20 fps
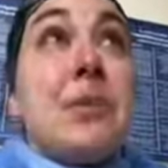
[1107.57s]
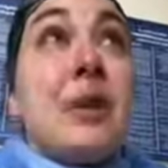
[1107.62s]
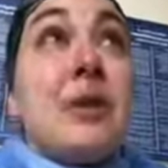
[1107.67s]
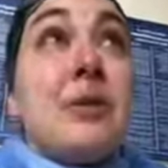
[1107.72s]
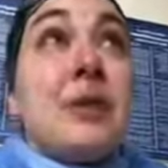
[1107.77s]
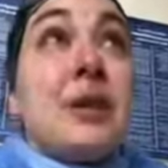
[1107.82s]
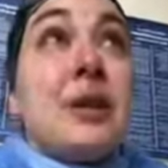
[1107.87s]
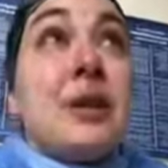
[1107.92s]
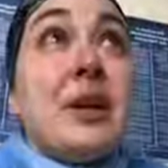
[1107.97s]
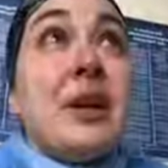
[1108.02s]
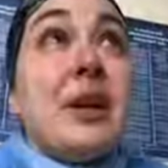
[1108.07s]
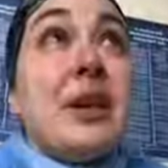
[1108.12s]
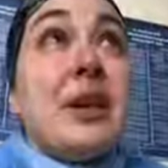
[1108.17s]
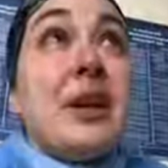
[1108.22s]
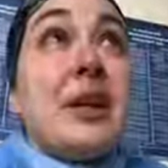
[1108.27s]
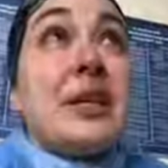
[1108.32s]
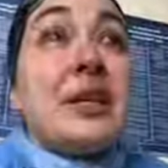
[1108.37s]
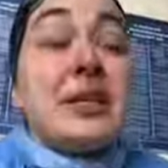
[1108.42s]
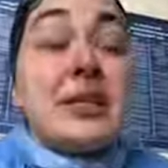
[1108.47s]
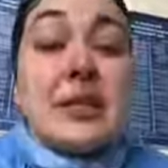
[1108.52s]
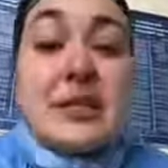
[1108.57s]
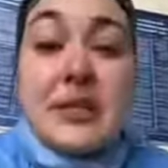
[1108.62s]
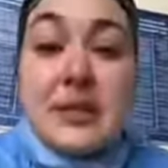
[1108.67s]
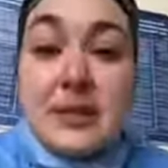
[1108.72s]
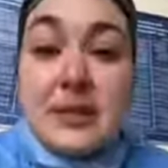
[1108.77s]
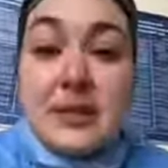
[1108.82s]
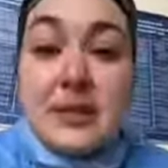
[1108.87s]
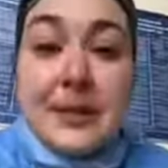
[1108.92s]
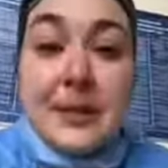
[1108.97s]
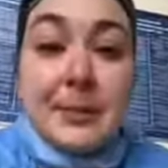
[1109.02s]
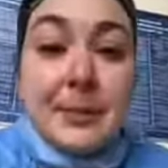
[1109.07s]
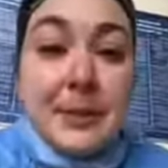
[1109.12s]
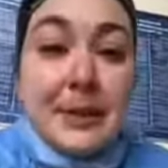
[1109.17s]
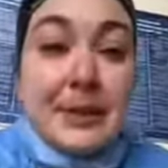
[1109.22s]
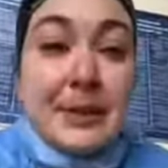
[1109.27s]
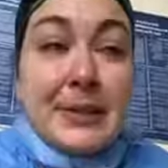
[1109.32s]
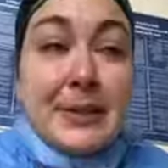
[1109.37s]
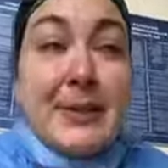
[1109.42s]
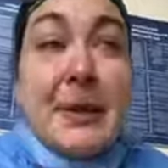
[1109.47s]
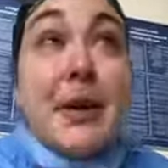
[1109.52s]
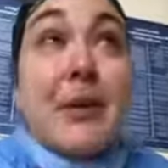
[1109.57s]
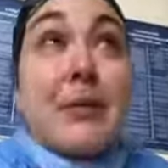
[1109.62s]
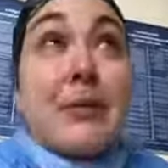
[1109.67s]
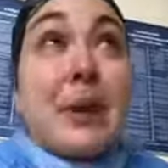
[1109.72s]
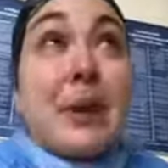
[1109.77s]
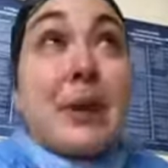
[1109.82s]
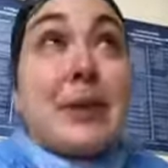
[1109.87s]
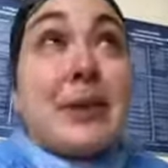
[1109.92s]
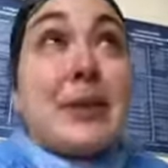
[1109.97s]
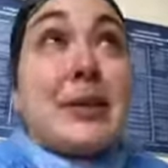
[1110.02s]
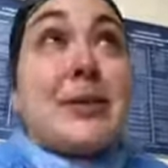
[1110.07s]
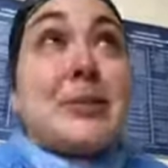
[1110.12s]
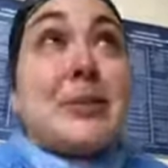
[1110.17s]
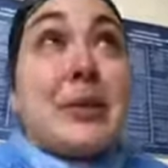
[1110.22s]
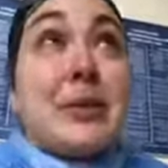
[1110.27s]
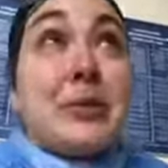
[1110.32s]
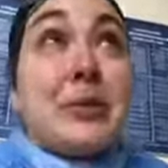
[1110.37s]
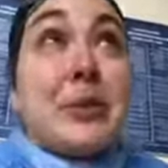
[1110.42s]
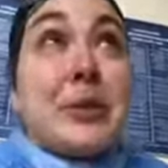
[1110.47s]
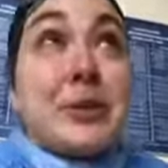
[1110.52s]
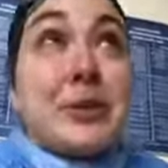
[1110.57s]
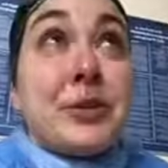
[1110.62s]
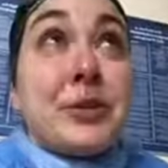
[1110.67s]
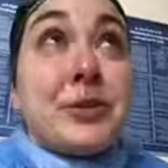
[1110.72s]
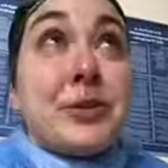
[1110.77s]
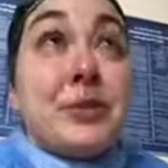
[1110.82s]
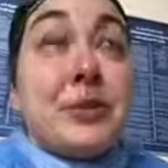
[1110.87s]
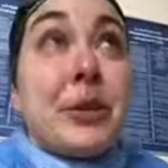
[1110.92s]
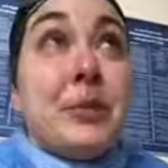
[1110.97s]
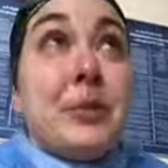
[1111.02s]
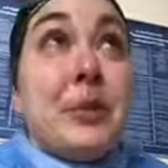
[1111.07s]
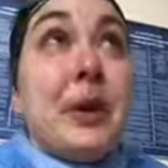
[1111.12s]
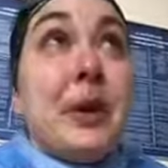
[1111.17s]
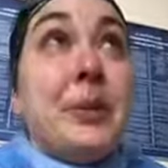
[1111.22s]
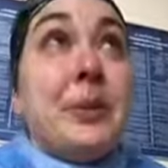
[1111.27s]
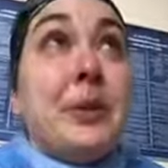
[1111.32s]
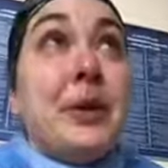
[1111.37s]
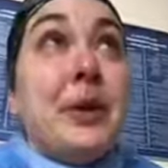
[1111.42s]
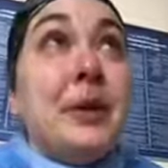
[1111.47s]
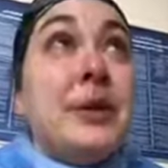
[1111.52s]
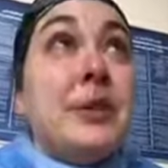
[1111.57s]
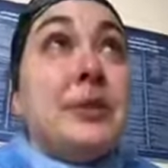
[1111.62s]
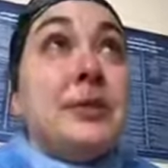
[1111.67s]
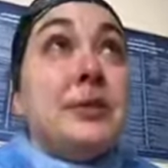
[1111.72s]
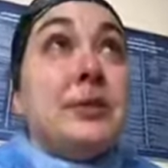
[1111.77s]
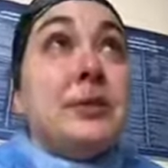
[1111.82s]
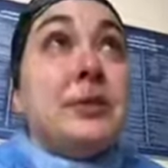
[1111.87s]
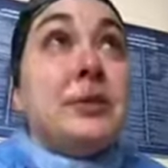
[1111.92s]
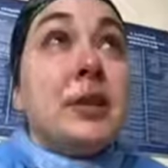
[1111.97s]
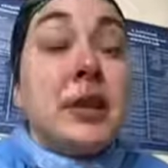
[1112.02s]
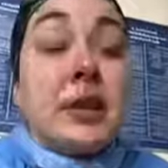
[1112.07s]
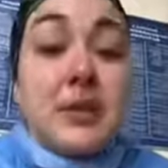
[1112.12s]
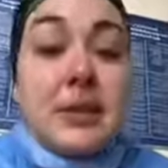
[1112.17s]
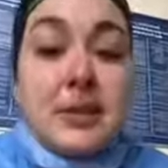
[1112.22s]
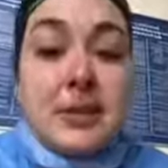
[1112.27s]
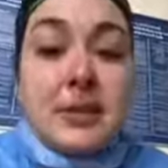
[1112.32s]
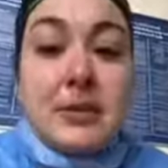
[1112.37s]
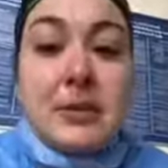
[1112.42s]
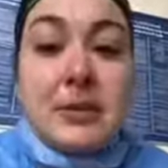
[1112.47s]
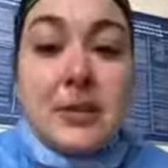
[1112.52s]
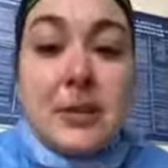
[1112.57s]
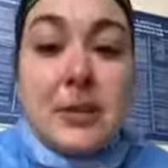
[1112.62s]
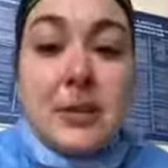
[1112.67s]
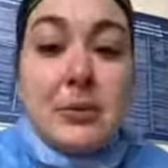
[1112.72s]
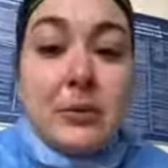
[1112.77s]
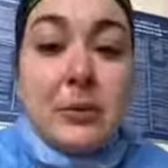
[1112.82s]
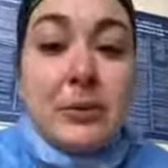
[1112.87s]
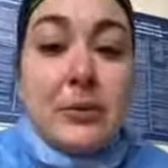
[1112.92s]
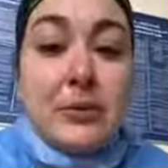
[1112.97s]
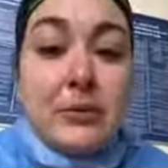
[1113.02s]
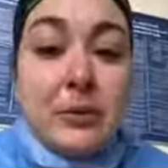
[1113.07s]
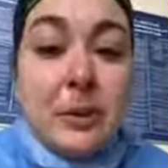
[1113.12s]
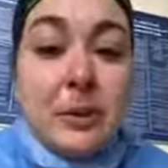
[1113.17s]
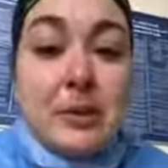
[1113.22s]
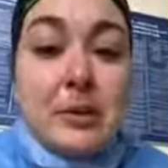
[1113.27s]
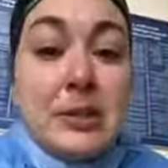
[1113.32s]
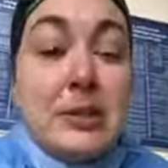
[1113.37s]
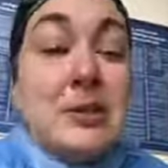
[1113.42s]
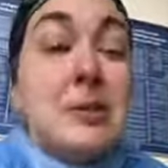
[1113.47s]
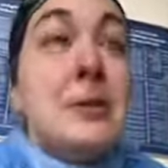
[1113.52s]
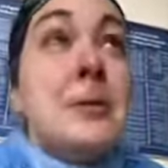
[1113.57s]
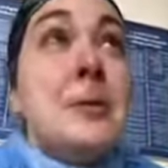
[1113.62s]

When he sees us come in, his heart rate and his blood pressure drop up, and he doesn't sync with the vent